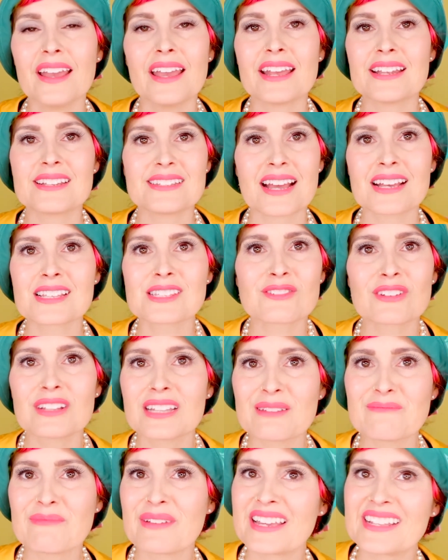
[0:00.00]
It does
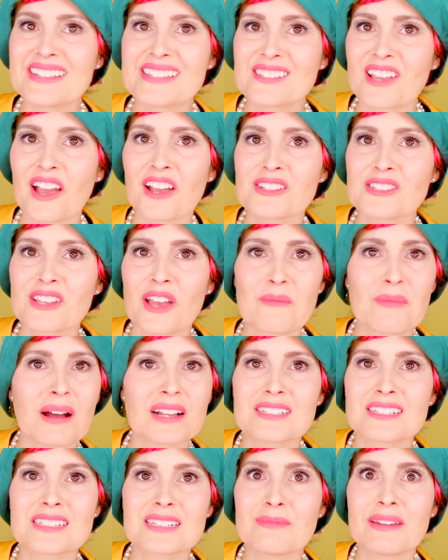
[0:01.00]
really mean so
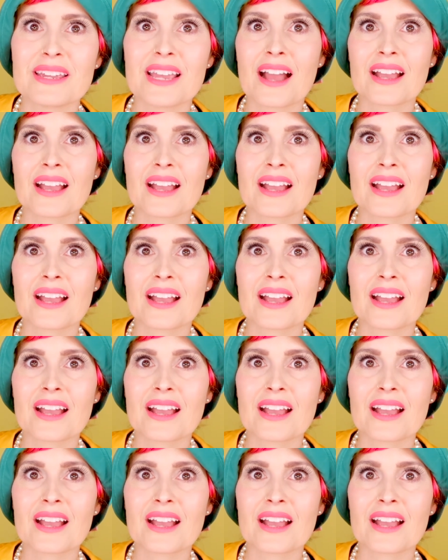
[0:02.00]
much to me.